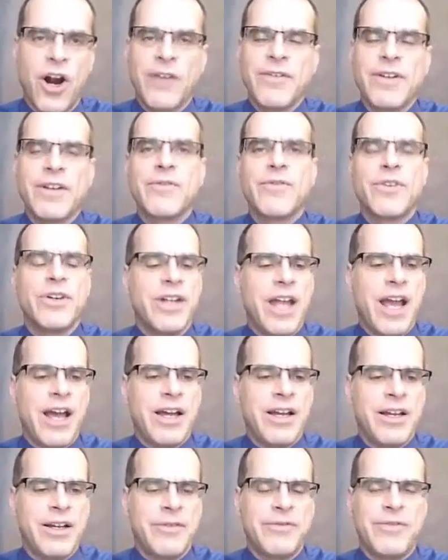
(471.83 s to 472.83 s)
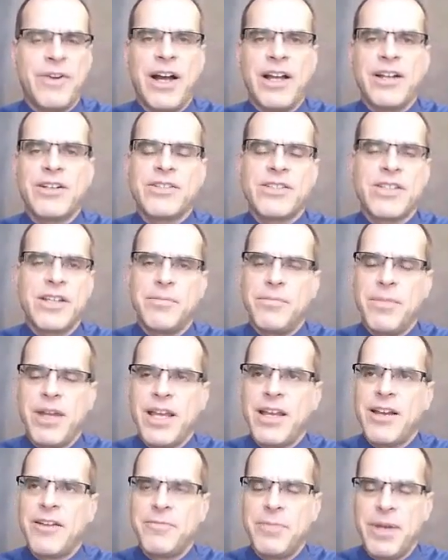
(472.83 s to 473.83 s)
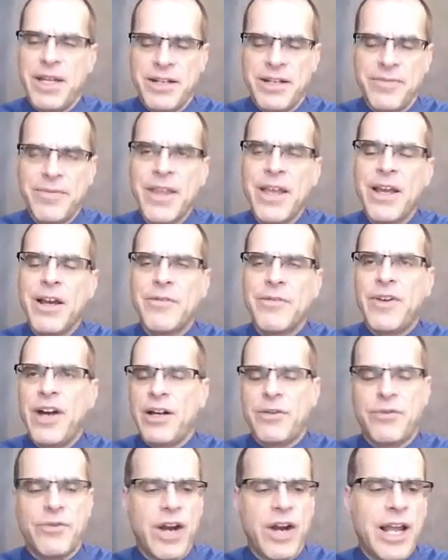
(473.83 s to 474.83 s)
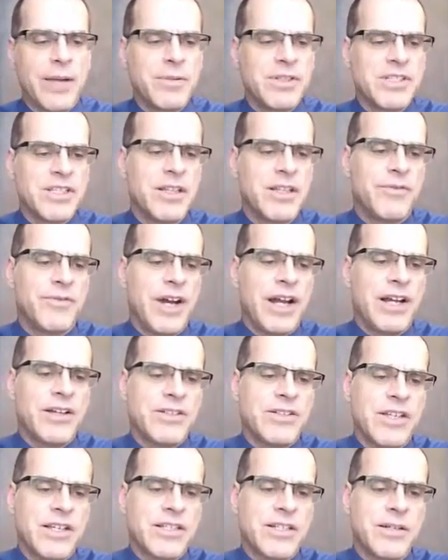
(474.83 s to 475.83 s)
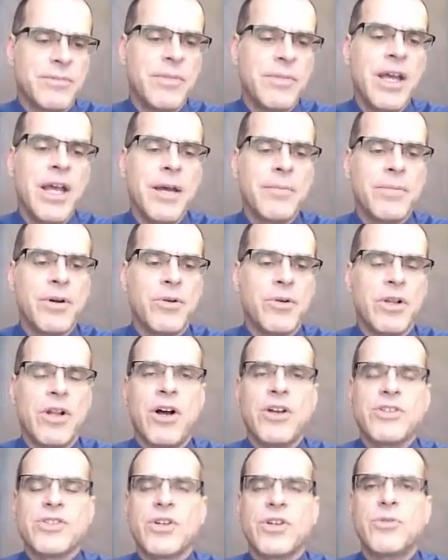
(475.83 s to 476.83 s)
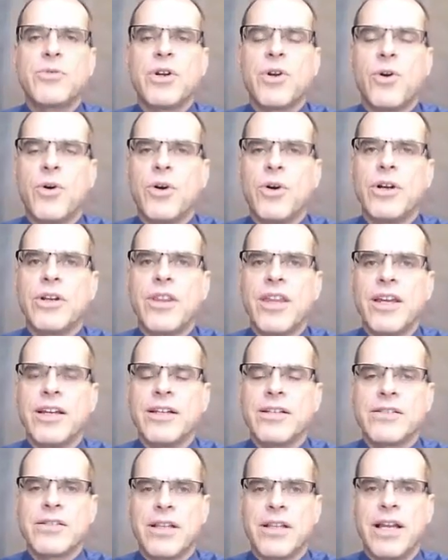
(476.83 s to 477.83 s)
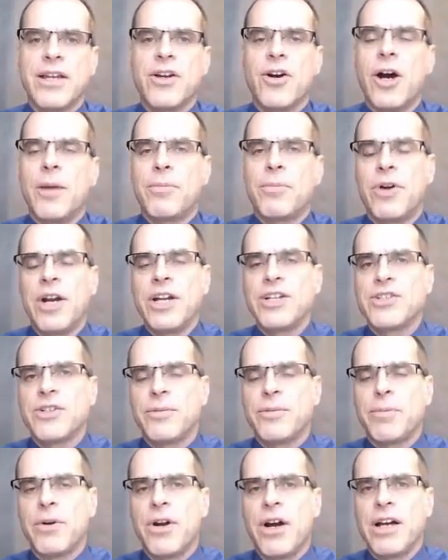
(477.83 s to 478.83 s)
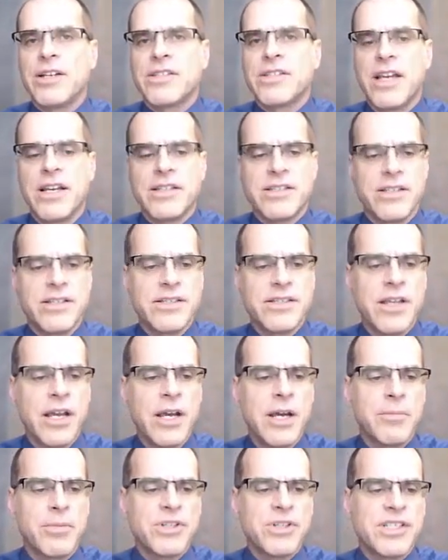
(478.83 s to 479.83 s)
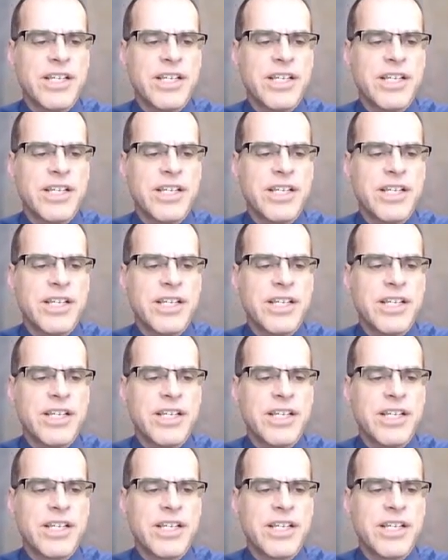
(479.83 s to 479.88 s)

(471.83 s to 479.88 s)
carving for files that may have been file fragments in the file system, but we'll also record things like operational processes,